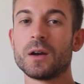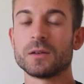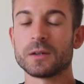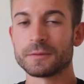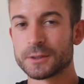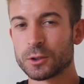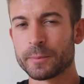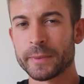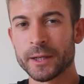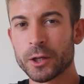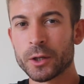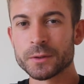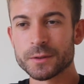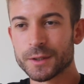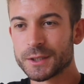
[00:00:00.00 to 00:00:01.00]
I've still been
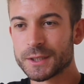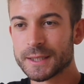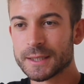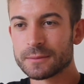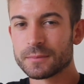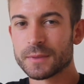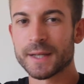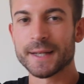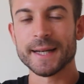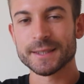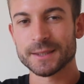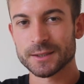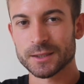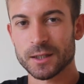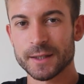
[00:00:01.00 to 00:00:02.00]
going to the gym and
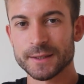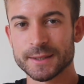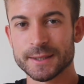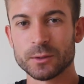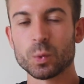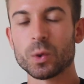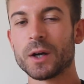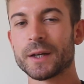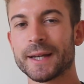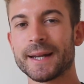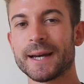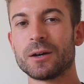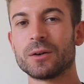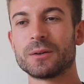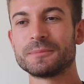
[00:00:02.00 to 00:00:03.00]
exercising and working
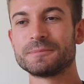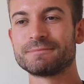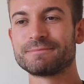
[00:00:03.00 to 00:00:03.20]
out,